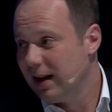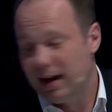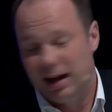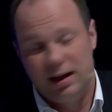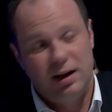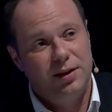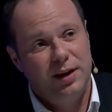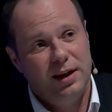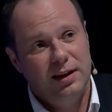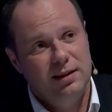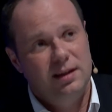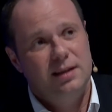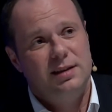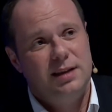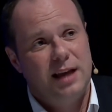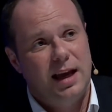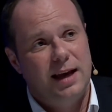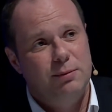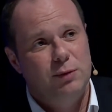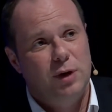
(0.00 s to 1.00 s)
And I think the
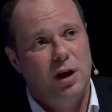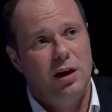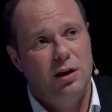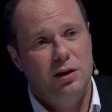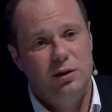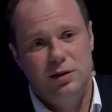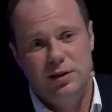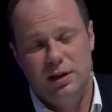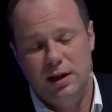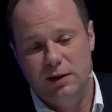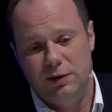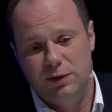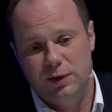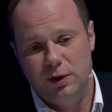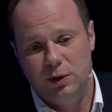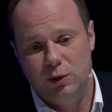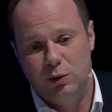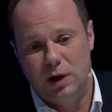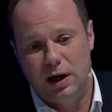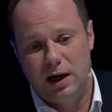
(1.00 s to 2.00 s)
same goes if
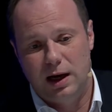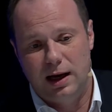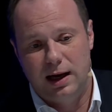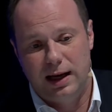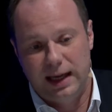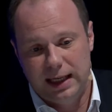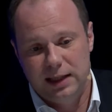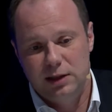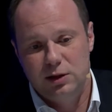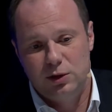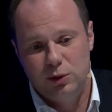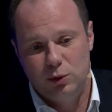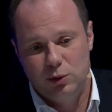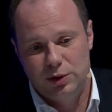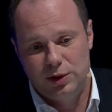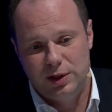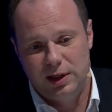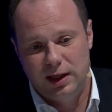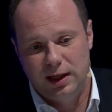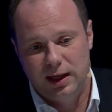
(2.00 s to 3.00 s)
you are
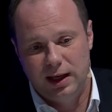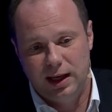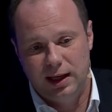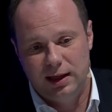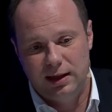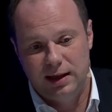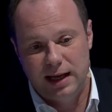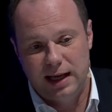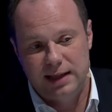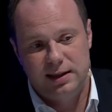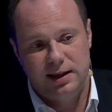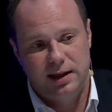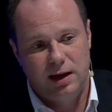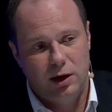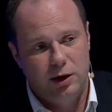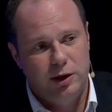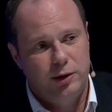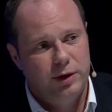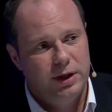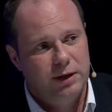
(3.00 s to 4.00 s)
insourcing in an asset
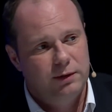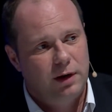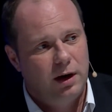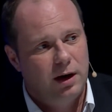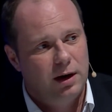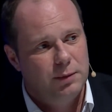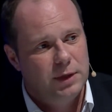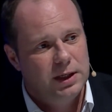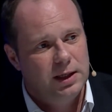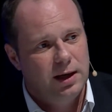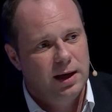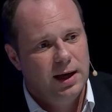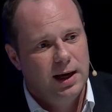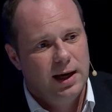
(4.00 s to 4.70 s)
owner environment.